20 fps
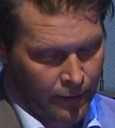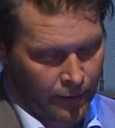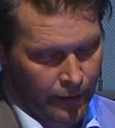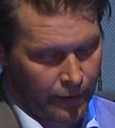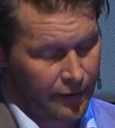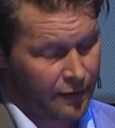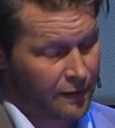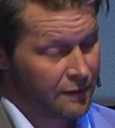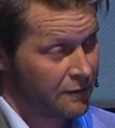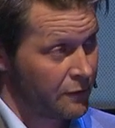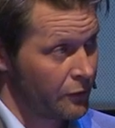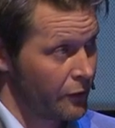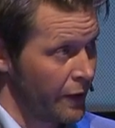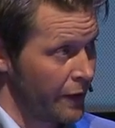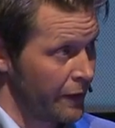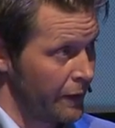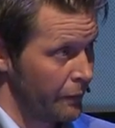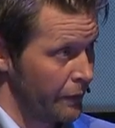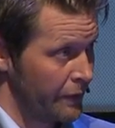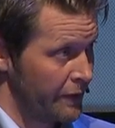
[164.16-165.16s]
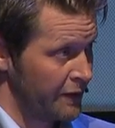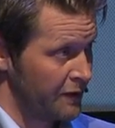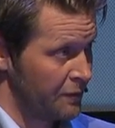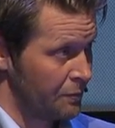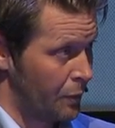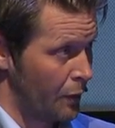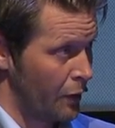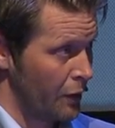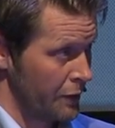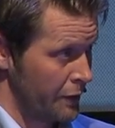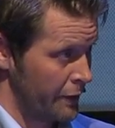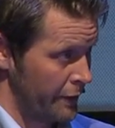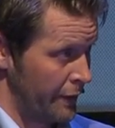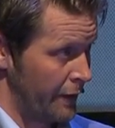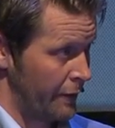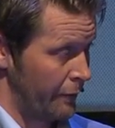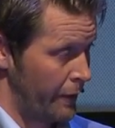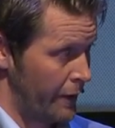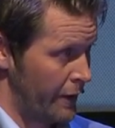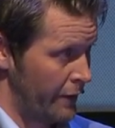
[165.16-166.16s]
And it is together with this partner
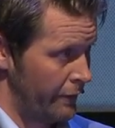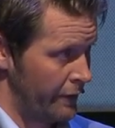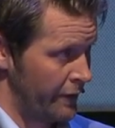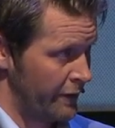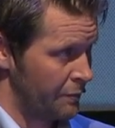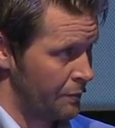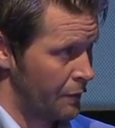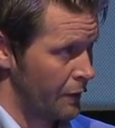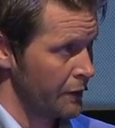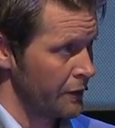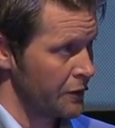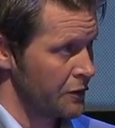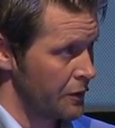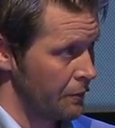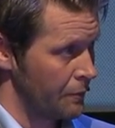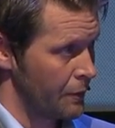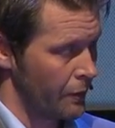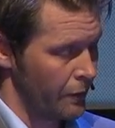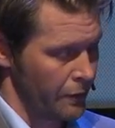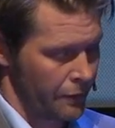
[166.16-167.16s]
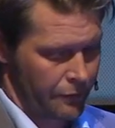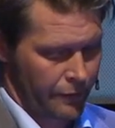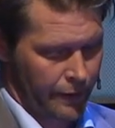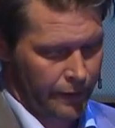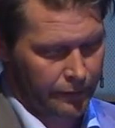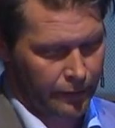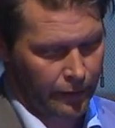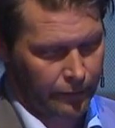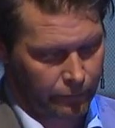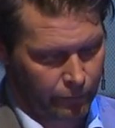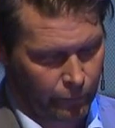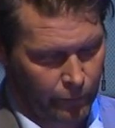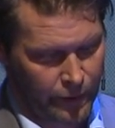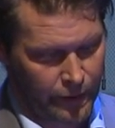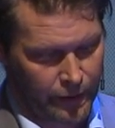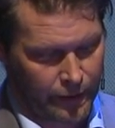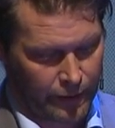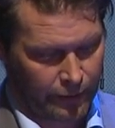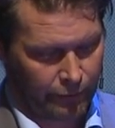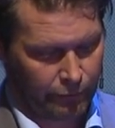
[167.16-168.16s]
that we have in this partnership contract that
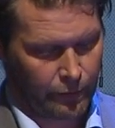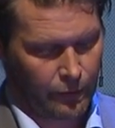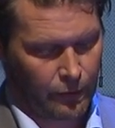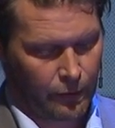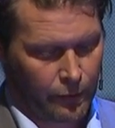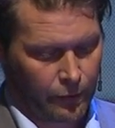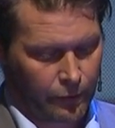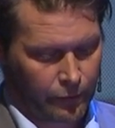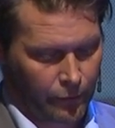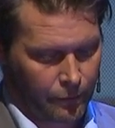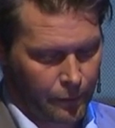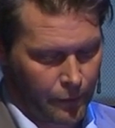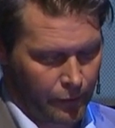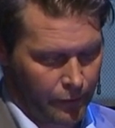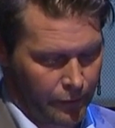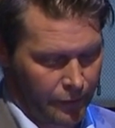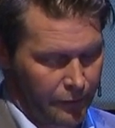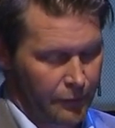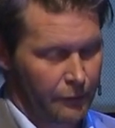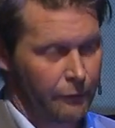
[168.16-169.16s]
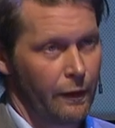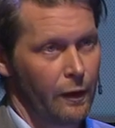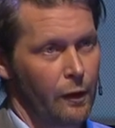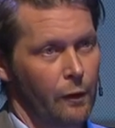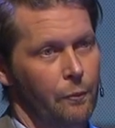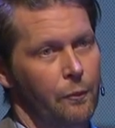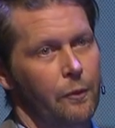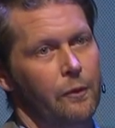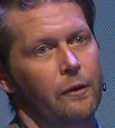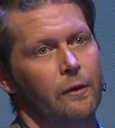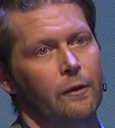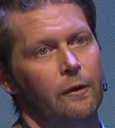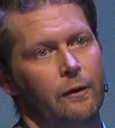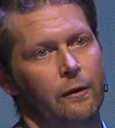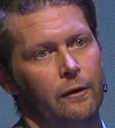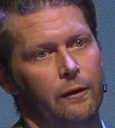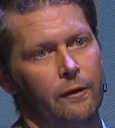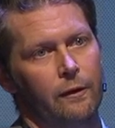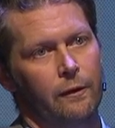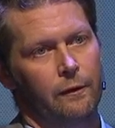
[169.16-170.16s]
we have looked upon and developed
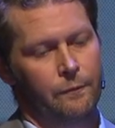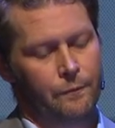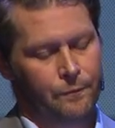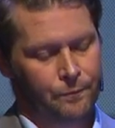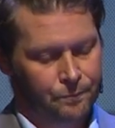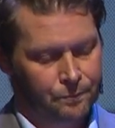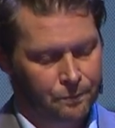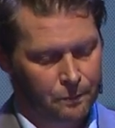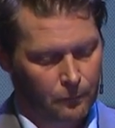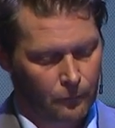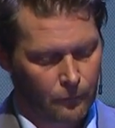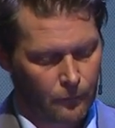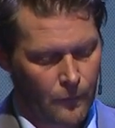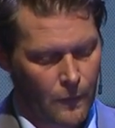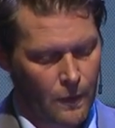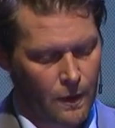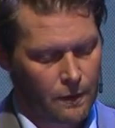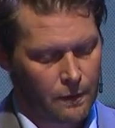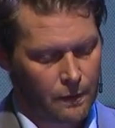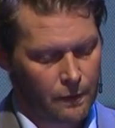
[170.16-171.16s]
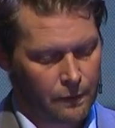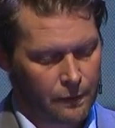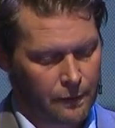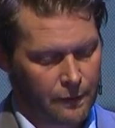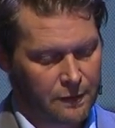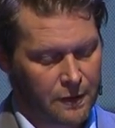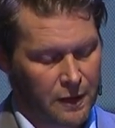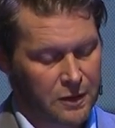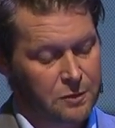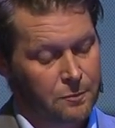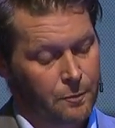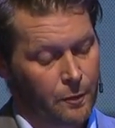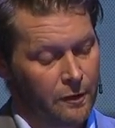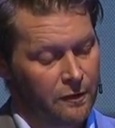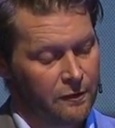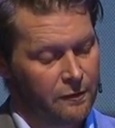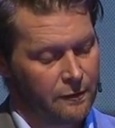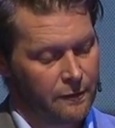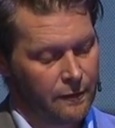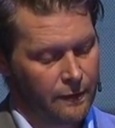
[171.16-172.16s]
the
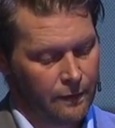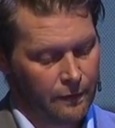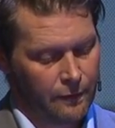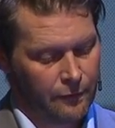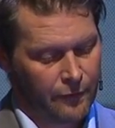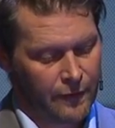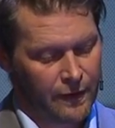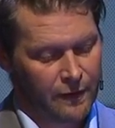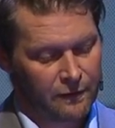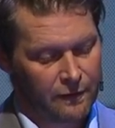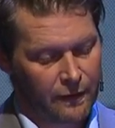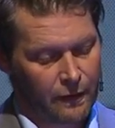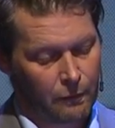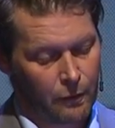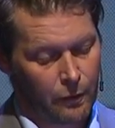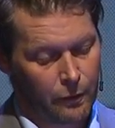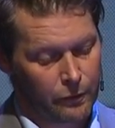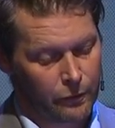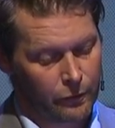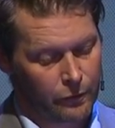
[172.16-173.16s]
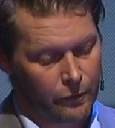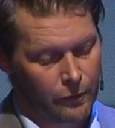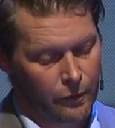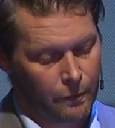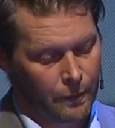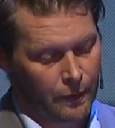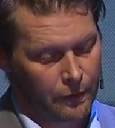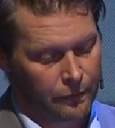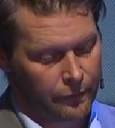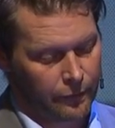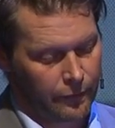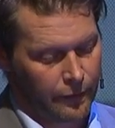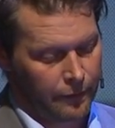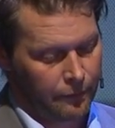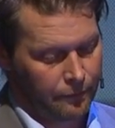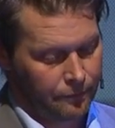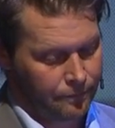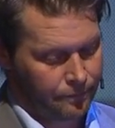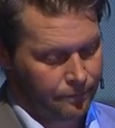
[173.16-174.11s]
touchpoints and the things that I'm going to talk about today.